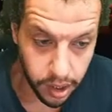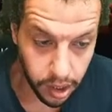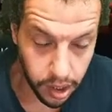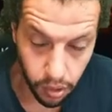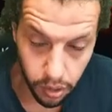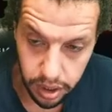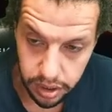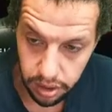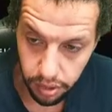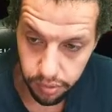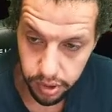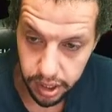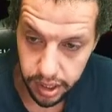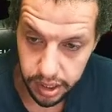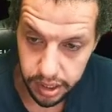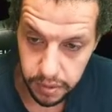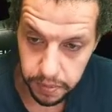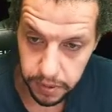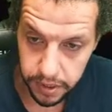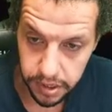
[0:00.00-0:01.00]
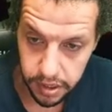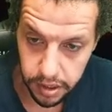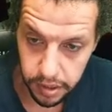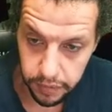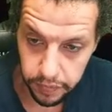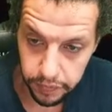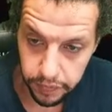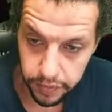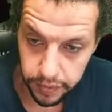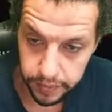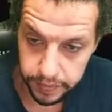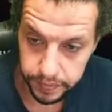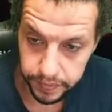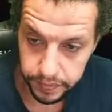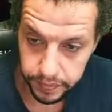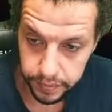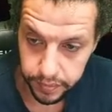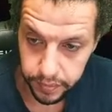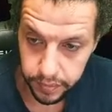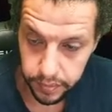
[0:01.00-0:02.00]
Takeaways are really expensive.
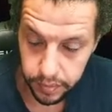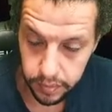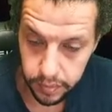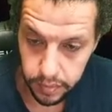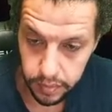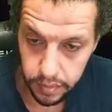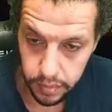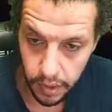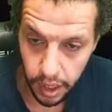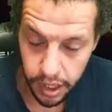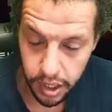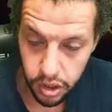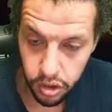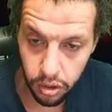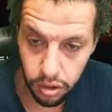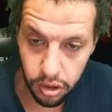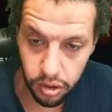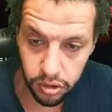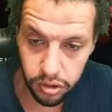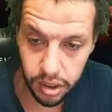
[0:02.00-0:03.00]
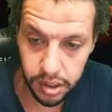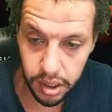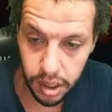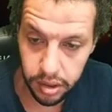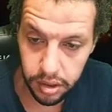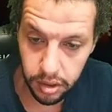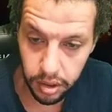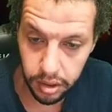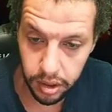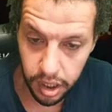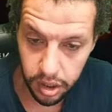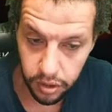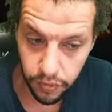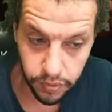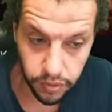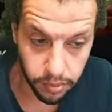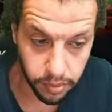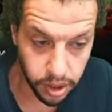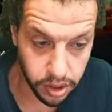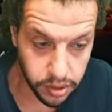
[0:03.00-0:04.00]
And you don't notice until the
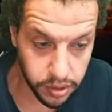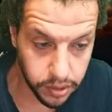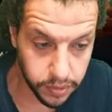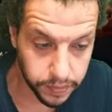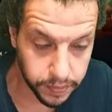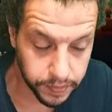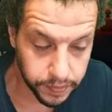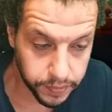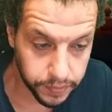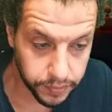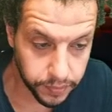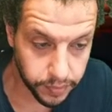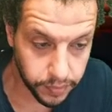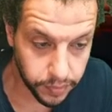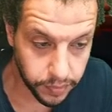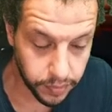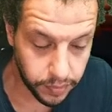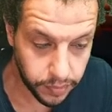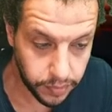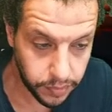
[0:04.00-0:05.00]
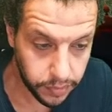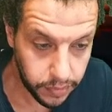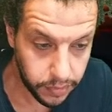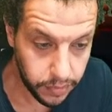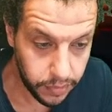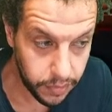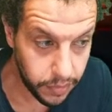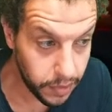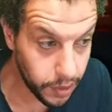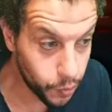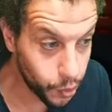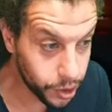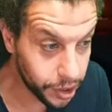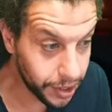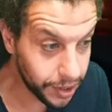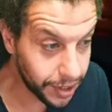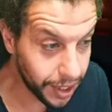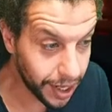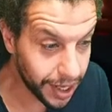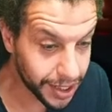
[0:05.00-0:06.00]
end of the month. We
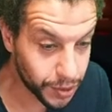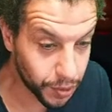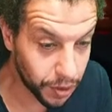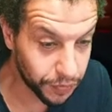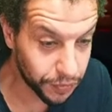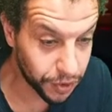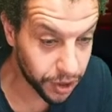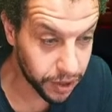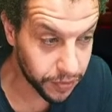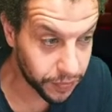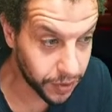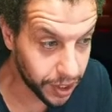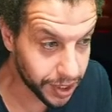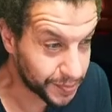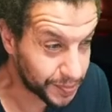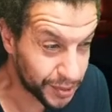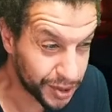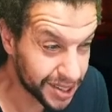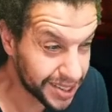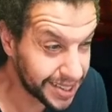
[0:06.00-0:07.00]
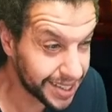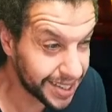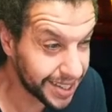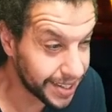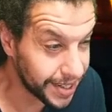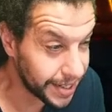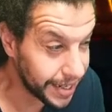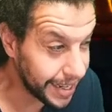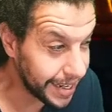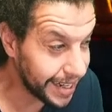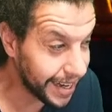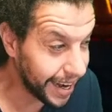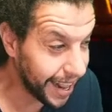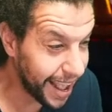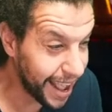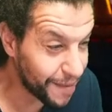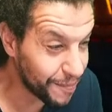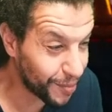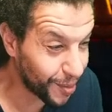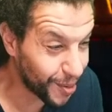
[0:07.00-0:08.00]
did the last one very fast. Britsky, in and
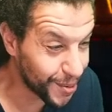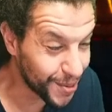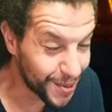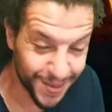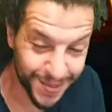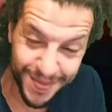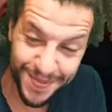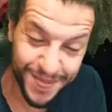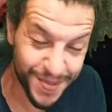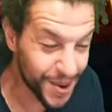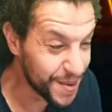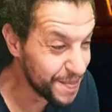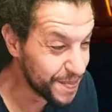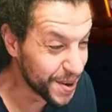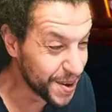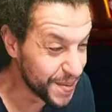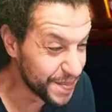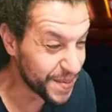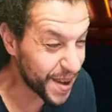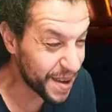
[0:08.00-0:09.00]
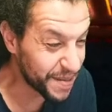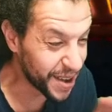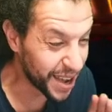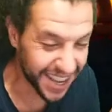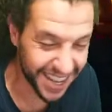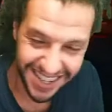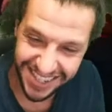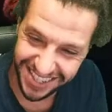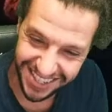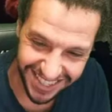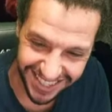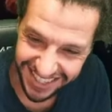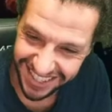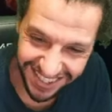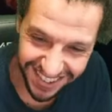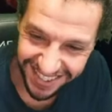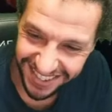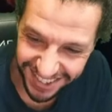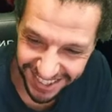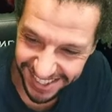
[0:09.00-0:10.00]
out, bro. Boom, boom, baby.
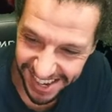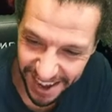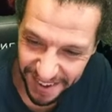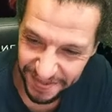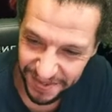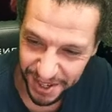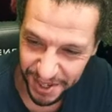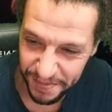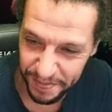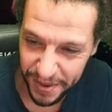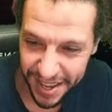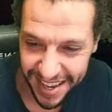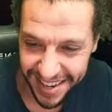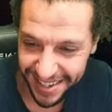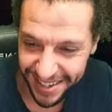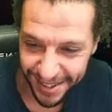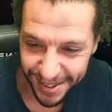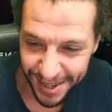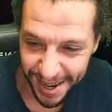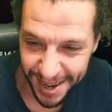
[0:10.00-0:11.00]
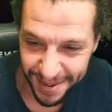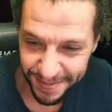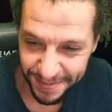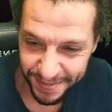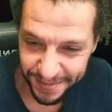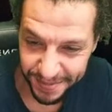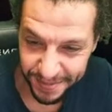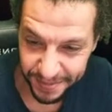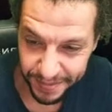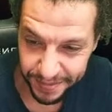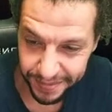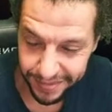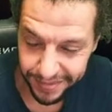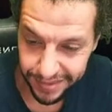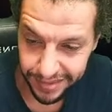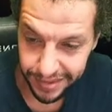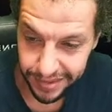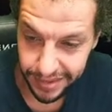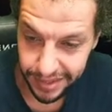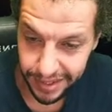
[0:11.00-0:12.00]
No, no time to speak. No time.
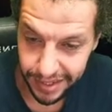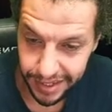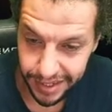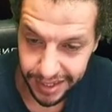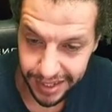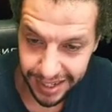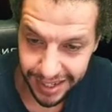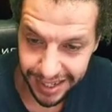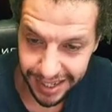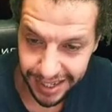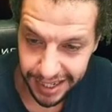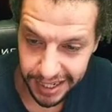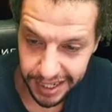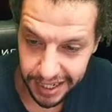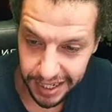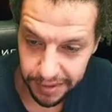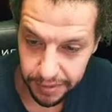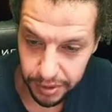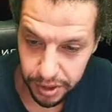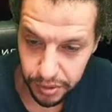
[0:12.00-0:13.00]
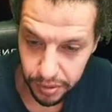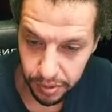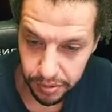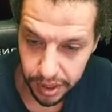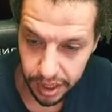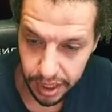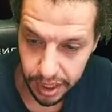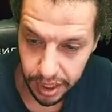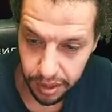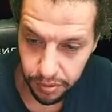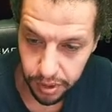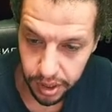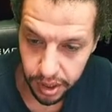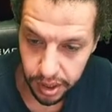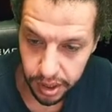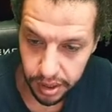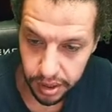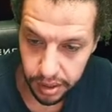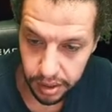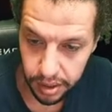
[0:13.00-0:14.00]
Uh, which one are we gonna
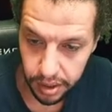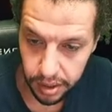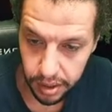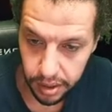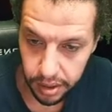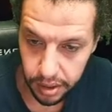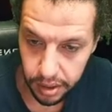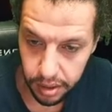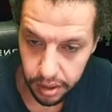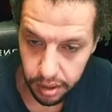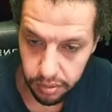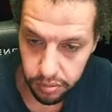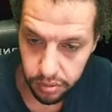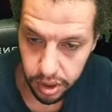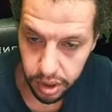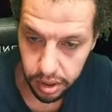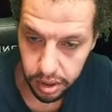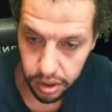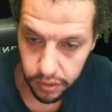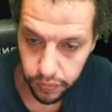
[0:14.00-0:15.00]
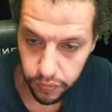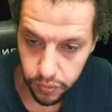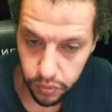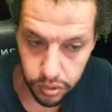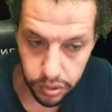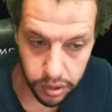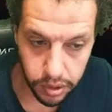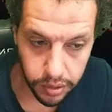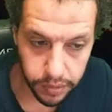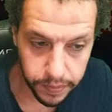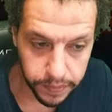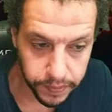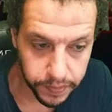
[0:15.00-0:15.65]
get? Okay, uh, we can take food.